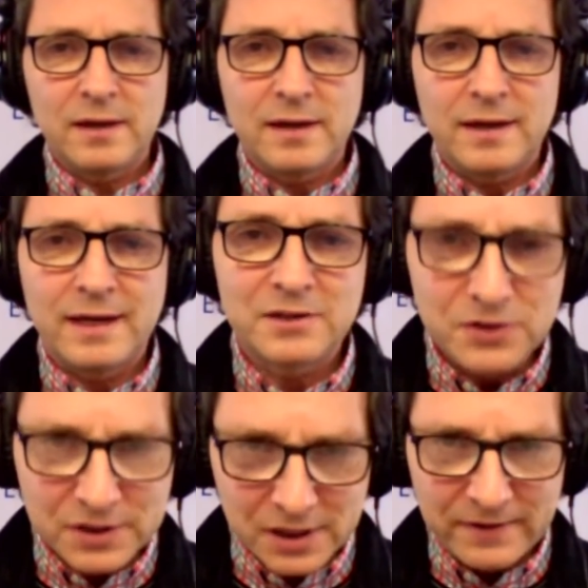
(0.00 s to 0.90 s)
is
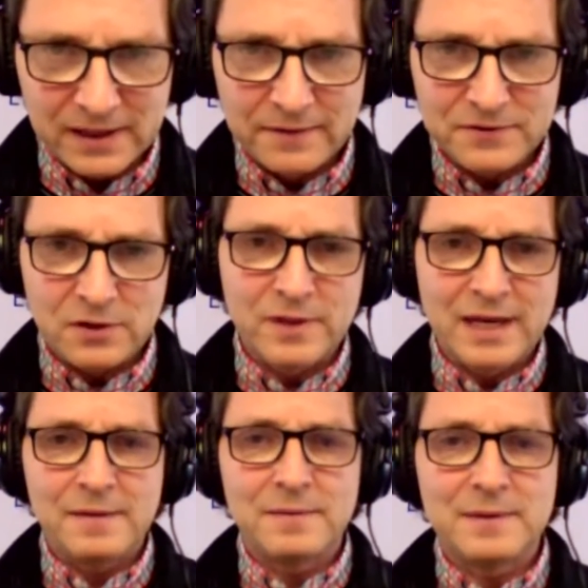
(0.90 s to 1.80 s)
conservative, so they
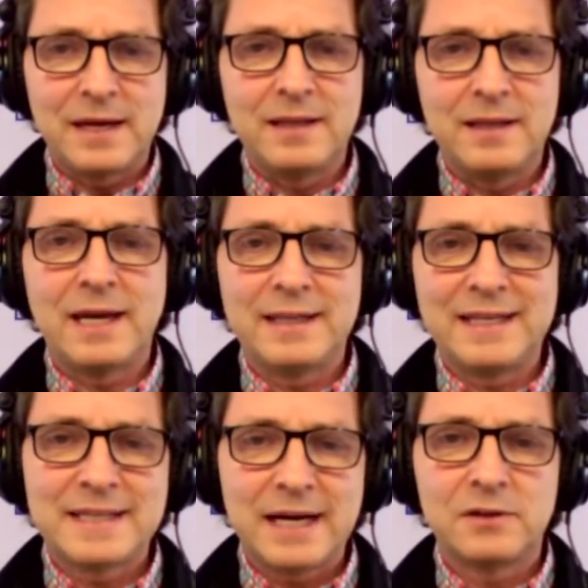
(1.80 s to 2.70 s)

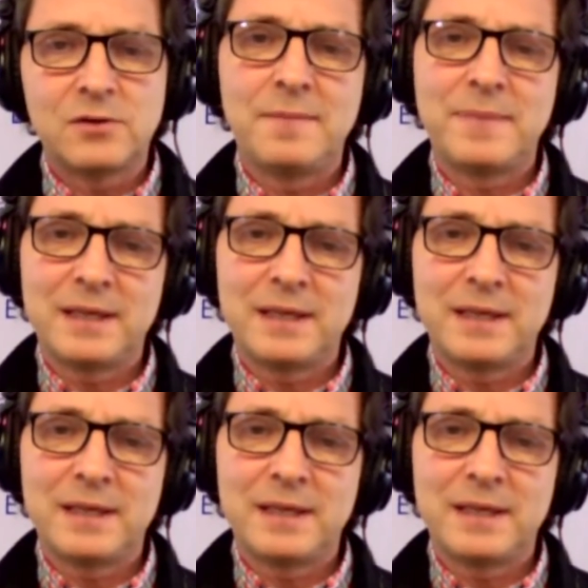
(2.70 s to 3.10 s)
decide to keep